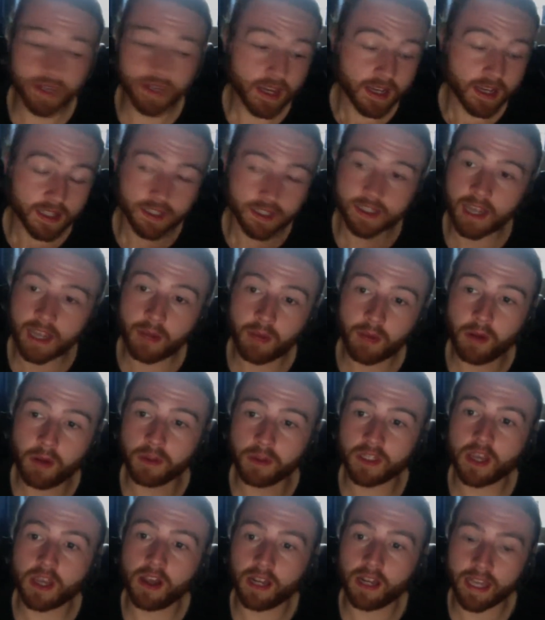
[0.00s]
Samwell
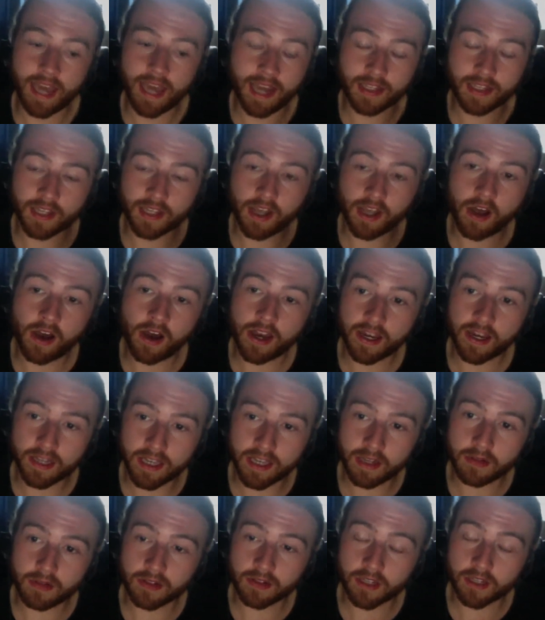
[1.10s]
Tarly has a higher
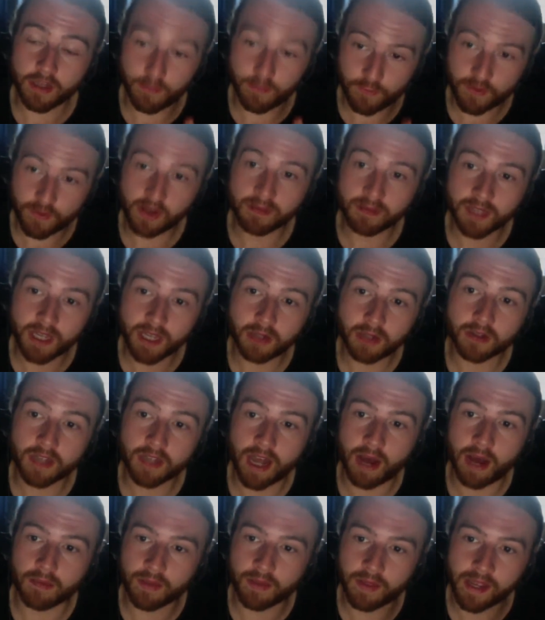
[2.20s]
confirmed kill
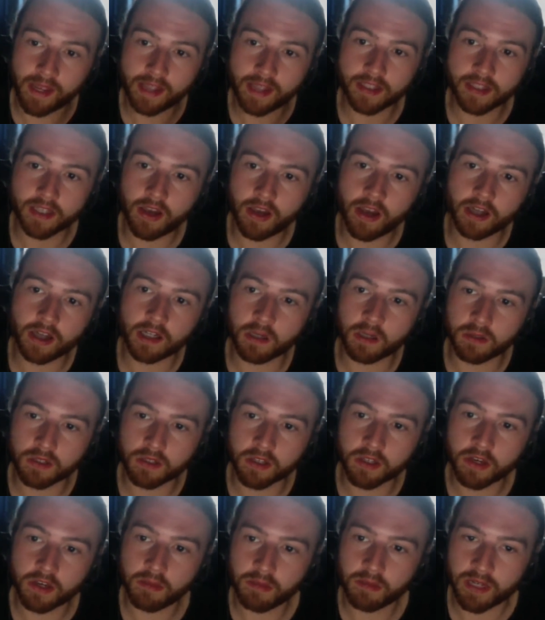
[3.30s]
count than the entire Golden
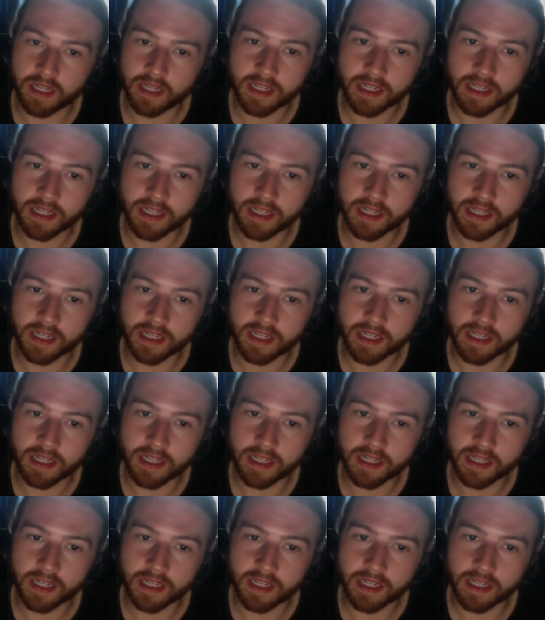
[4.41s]
Company.